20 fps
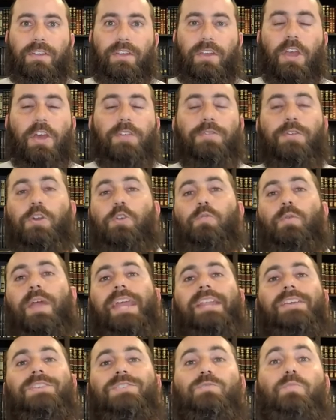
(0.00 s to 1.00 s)
The
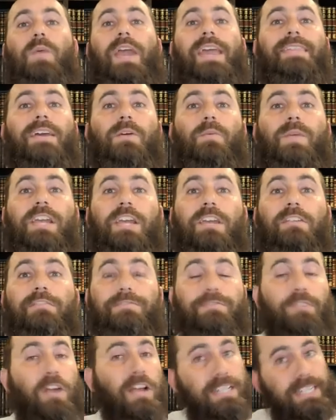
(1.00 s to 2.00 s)
greatest way that we
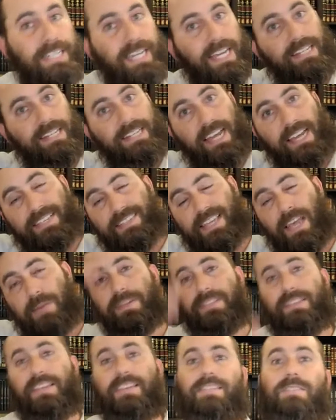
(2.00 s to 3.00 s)
confront
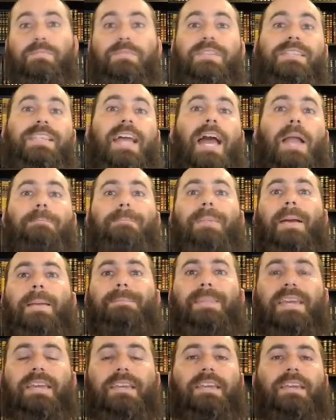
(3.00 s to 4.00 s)
anti-Semitism is not by
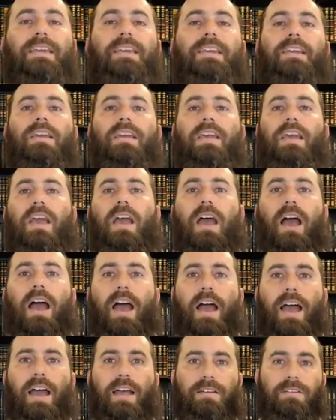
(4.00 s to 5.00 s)
making
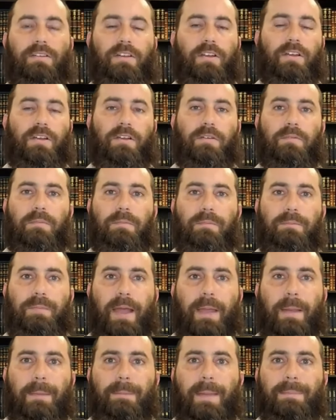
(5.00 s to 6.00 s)
uh,
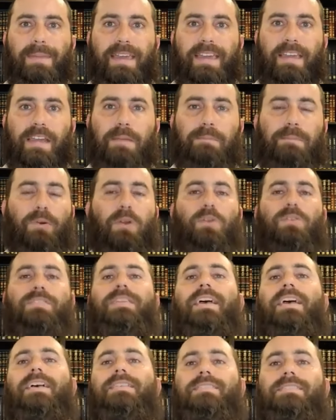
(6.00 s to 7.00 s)
by by making
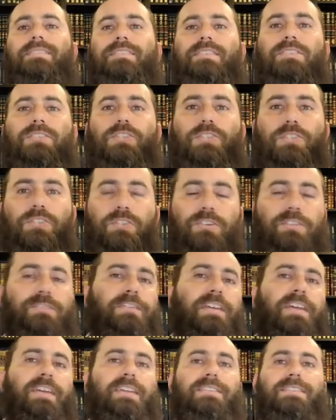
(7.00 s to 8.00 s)
protests and
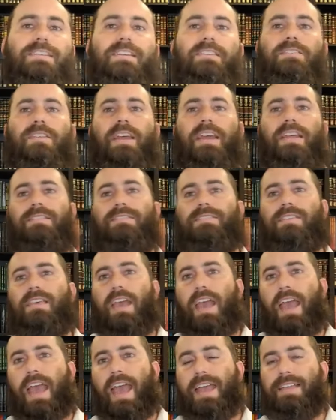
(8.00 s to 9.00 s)
surveys and and
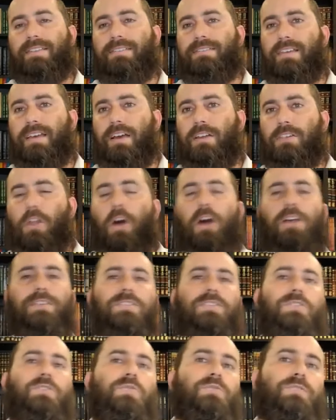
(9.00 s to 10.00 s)
and uh,
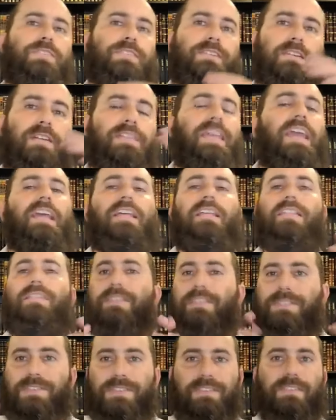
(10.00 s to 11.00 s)
lawsuits and uh,
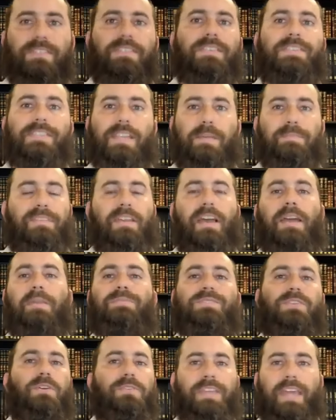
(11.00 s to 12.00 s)
this this
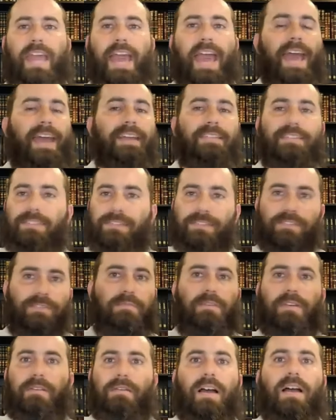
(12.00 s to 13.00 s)
sometimes only
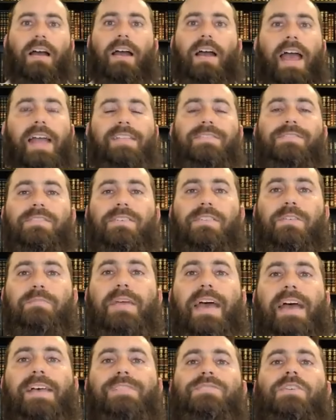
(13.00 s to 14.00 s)
adds uh, adds to the
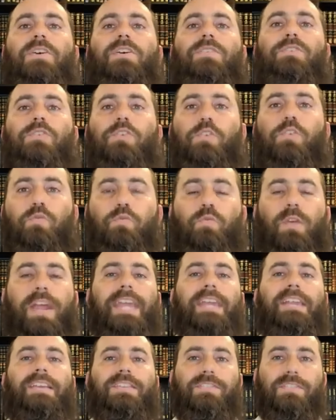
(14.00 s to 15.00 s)
mess. The
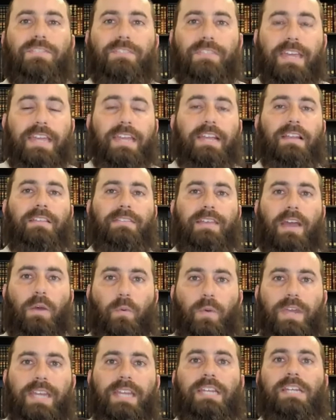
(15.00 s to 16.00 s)
greatest thing that
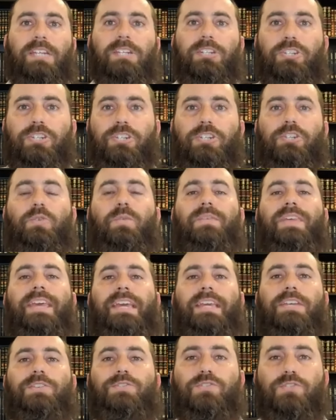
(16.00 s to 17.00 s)
we can do
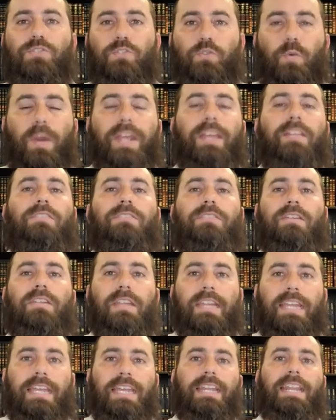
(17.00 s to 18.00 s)
is strengthened
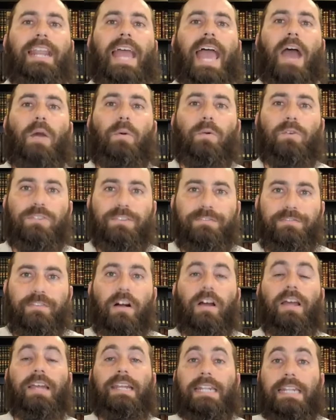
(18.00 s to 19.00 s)
in our
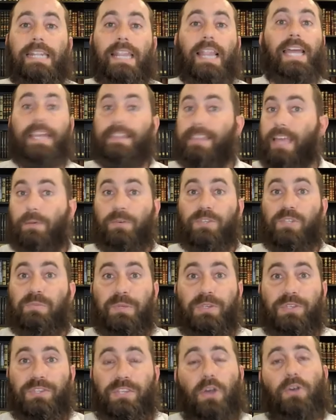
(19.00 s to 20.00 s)
divine light that was
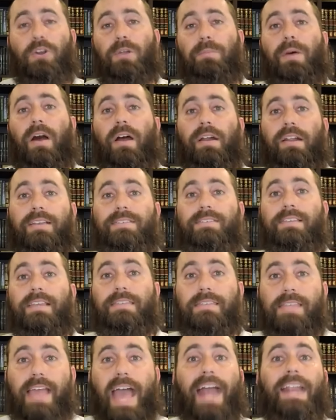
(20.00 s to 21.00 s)
bestowed upon us.
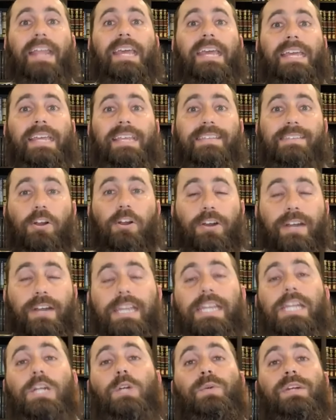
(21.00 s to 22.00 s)
And that is our
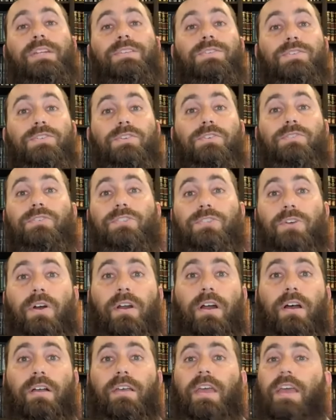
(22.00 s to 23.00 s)
adherence to the
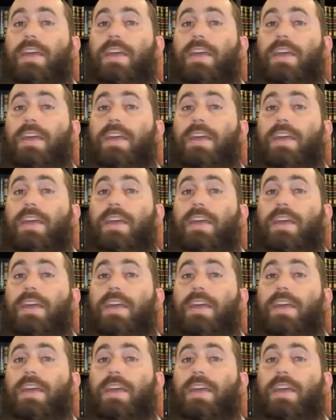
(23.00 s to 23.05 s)
Torah.